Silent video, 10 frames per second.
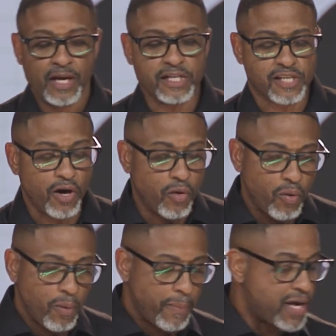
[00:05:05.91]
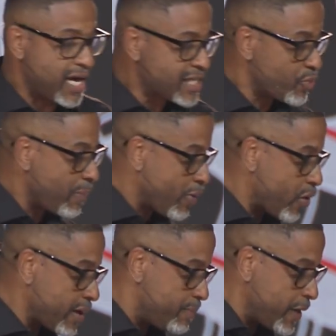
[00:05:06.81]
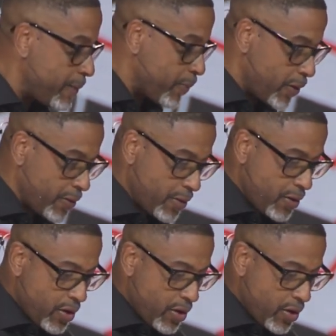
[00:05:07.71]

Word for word: And so, because we're broken people,